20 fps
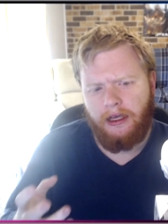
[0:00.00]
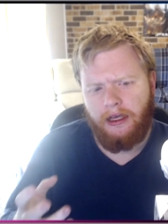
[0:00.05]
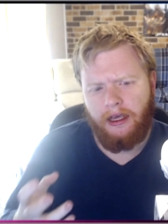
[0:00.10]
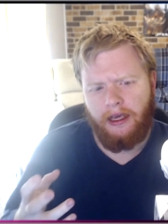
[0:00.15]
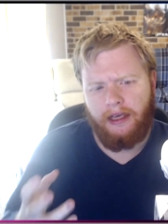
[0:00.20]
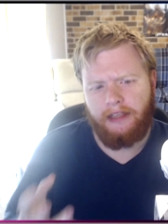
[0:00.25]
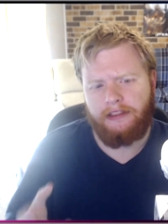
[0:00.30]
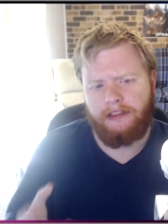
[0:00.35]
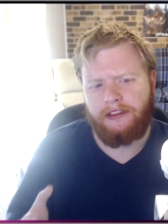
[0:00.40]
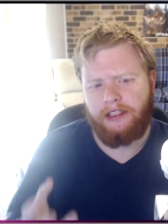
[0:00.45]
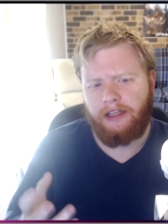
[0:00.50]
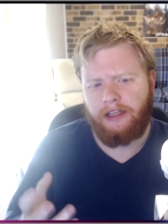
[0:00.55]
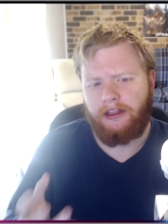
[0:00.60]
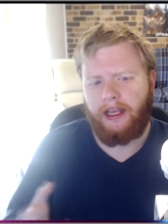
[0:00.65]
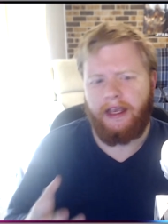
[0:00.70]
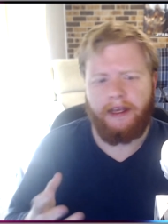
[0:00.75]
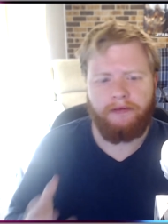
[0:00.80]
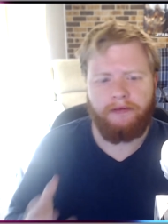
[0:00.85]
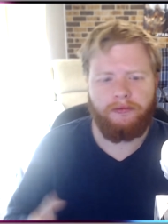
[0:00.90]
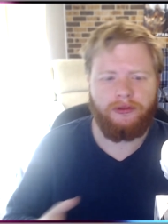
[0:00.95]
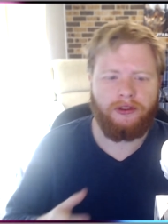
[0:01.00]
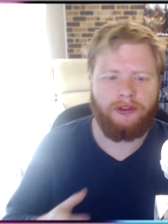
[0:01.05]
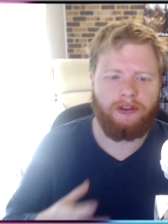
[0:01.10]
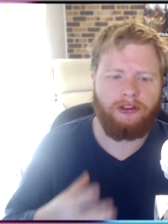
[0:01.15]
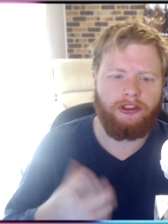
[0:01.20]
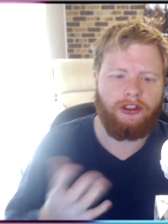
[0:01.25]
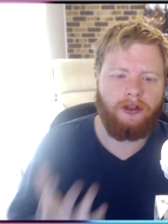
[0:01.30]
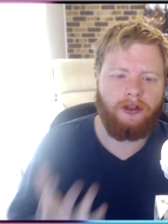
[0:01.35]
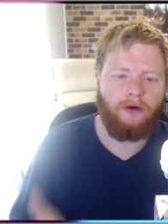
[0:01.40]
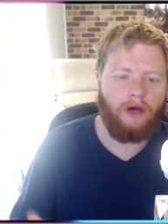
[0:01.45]
is that they can put
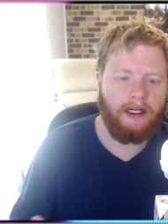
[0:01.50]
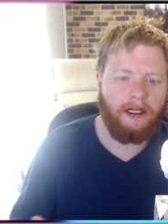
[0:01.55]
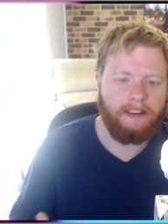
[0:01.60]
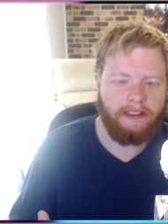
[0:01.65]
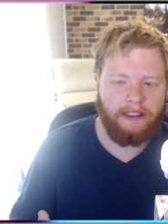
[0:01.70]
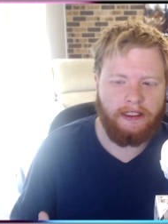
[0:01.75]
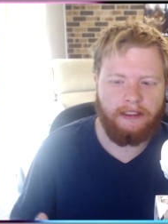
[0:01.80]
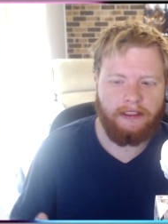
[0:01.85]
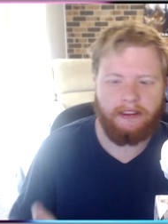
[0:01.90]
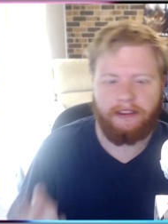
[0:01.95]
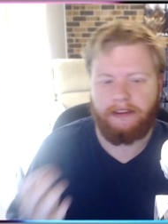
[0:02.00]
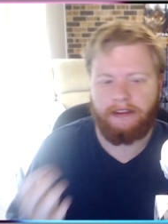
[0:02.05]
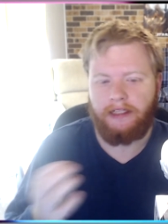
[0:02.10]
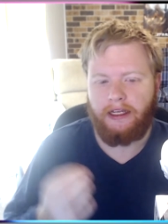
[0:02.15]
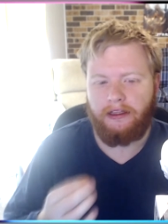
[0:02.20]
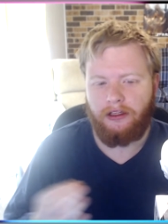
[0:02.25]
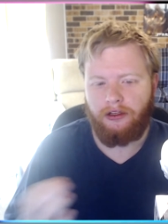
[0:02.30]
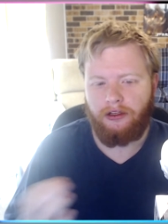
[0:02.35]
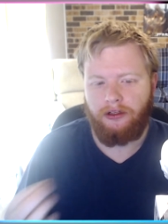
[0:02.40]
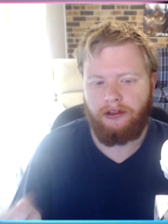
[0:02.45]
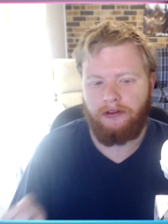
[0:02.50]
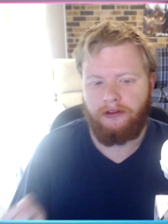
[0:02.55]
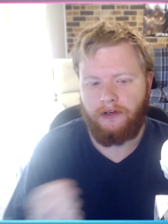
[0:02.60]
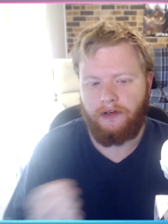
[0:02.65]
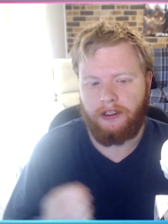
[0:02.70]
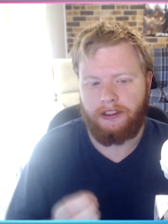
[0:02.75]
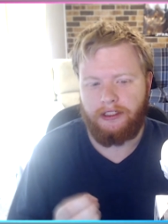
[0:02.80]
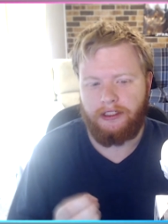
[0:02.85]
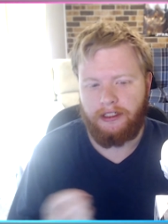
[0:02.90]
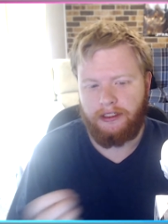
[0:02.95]
new ideas and take the
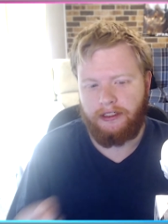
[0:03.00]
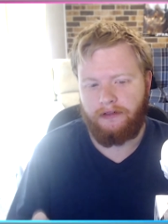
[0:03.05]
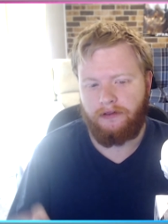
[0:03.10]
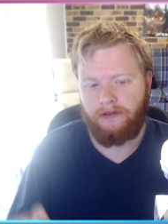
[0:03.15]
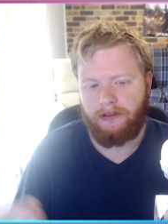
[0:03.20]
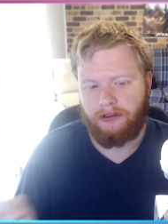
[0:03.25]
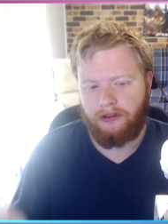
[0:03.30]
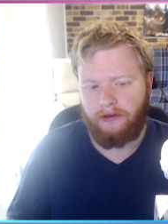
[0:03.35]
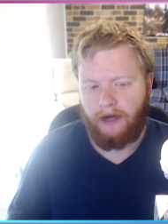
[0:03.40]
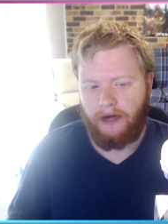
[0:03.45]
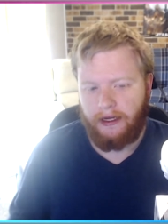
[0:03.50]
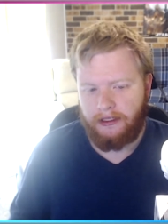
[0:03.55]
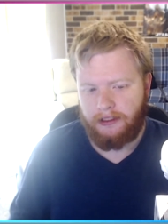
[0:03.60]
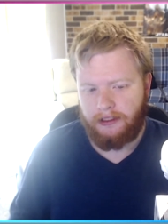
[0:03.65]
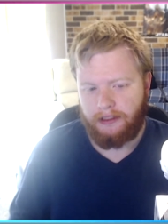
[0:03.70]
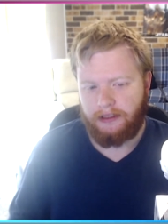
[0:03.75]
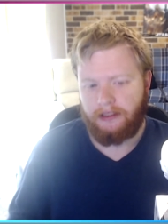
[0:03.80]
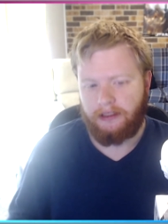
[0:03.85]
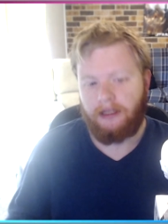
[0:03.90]
universe in a different direction.